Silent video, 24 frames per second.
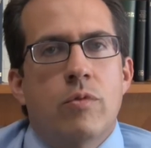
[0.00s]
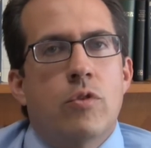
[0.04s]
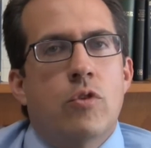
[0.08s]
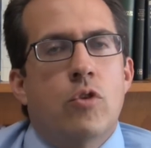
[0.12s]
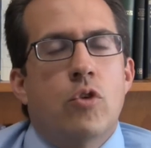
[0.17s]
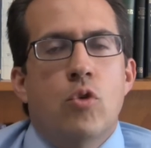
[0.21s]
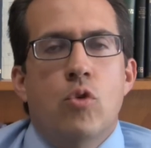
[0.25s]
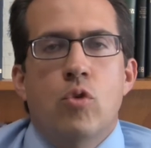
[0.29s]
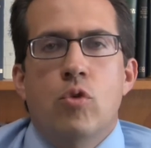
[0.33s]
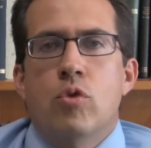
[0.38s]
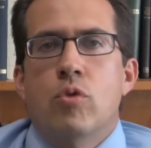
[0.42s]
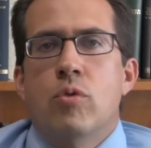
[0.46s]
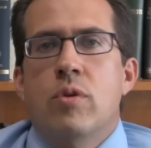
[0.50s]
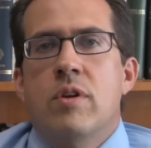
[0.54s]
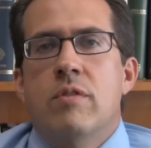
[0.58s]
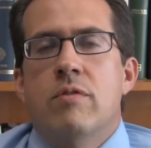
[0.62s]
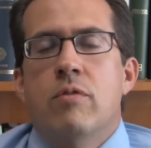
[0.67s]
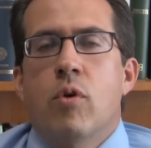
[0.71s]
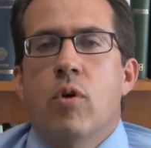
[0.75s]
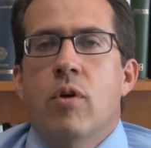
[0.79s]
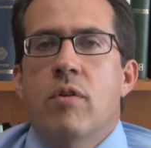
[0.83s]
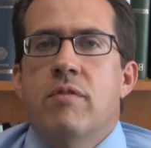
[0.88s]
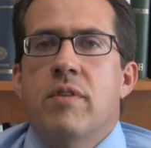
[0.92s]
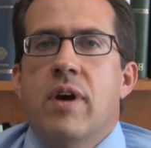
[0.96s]
two, three,
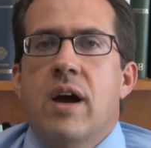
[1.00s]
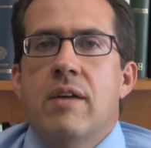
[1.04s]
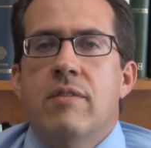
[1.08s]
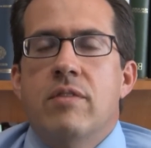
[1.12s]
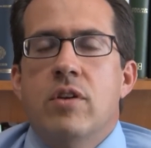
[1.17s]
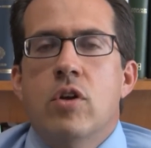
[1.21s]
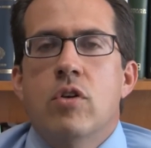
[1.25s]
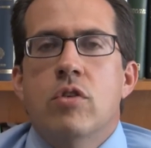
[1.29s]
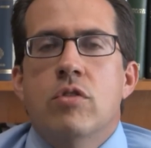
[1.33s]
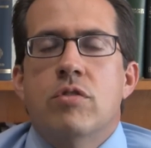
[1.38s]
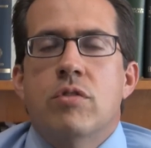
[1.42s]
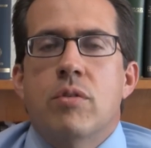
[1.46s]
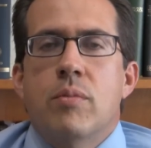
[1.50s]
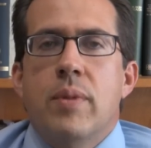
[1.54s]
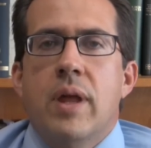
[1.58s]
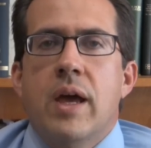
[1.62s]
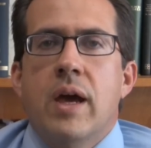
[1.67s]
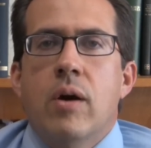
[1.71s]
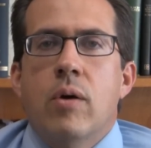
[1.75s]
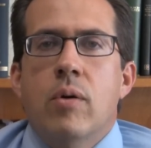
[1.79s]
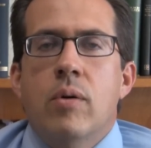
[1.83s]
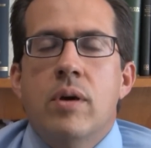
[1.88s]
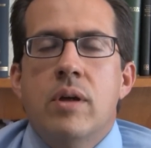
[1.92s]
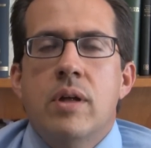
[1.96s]
four, five years from
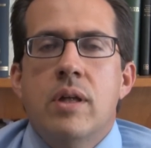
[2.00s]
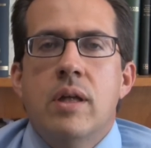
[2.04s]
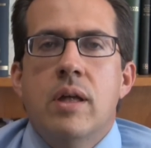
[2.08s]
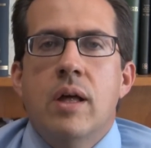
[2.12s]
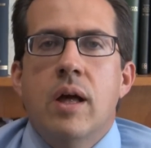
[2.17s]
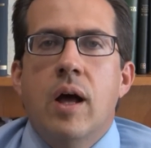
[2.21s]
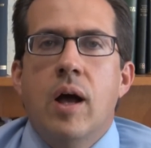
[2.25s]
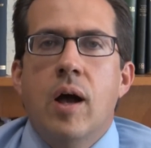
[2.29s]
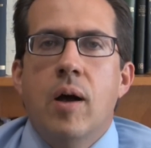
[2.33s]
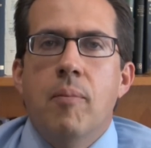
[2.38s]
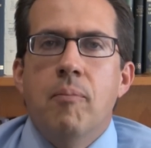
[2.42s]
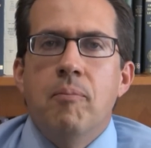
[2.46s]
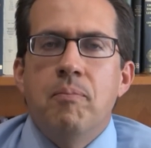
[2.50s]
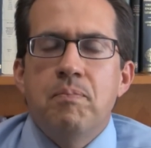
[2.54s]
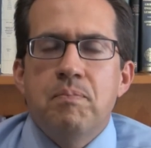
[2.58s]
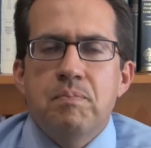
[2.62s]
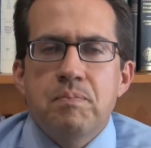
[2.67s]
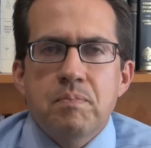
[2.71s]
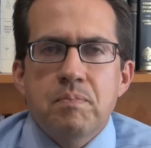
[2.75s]
now. Um,